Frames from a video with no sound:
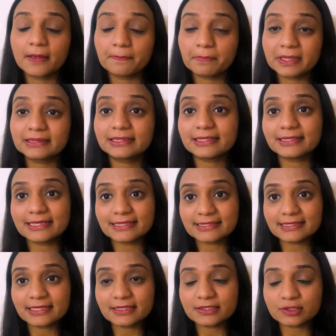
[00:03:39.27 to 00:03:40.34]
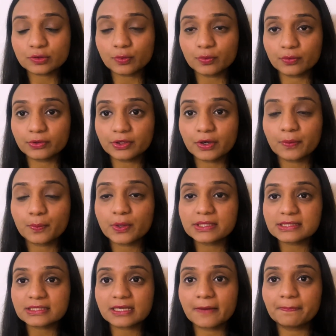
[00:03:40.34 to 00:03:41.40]
but the listening score
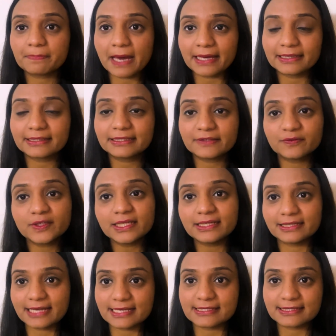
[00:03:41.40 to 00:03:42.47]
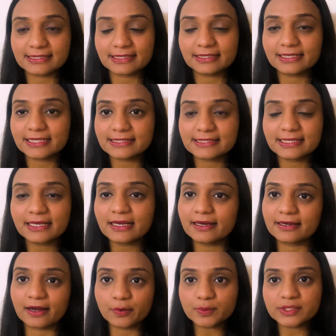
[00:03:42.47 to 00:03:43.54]
was comparatively less, let's say
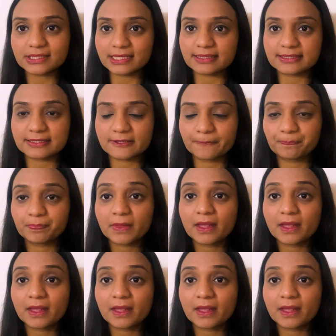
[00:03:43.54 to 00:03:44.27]
around 6.